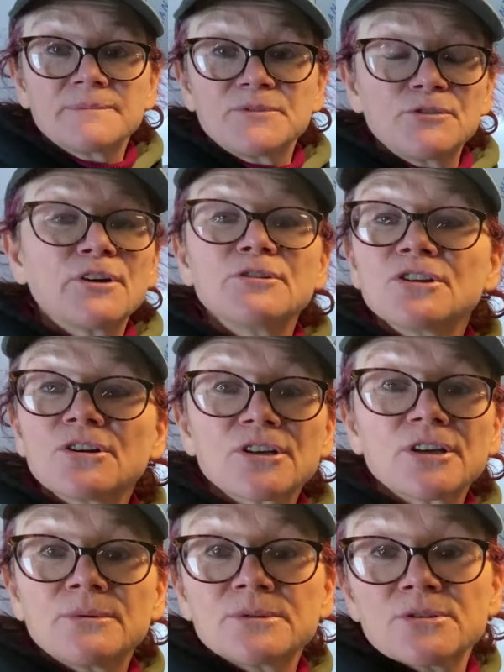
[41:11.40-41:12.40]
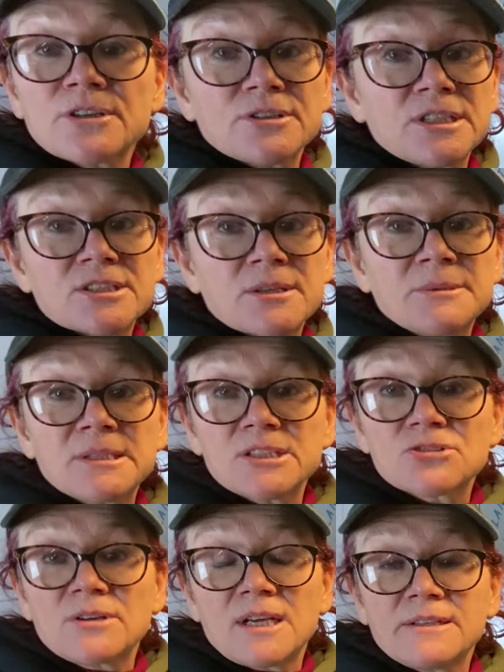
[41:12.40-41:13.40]
You've only got to go and look at these, some of
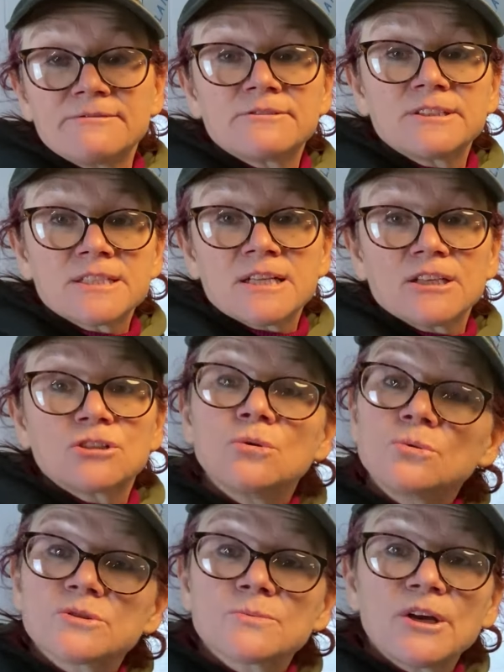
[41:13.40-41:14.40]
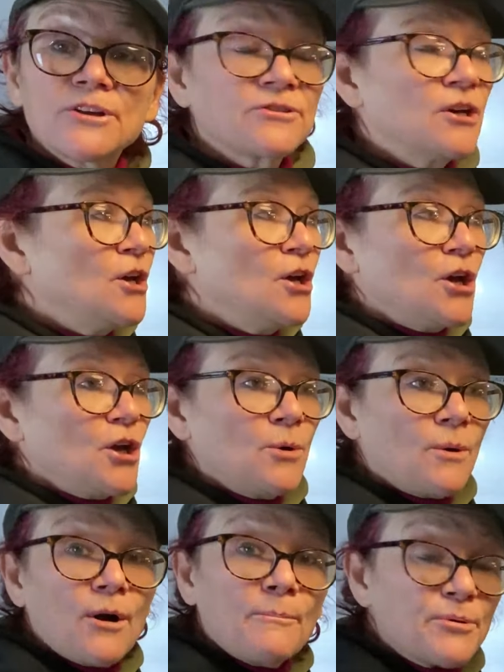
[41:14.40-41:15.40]
these track liveries like Galsworth,
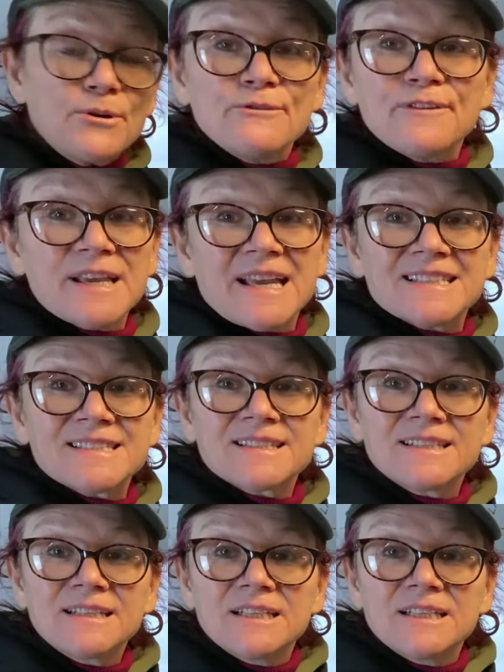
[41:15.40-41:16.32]
who are proving it.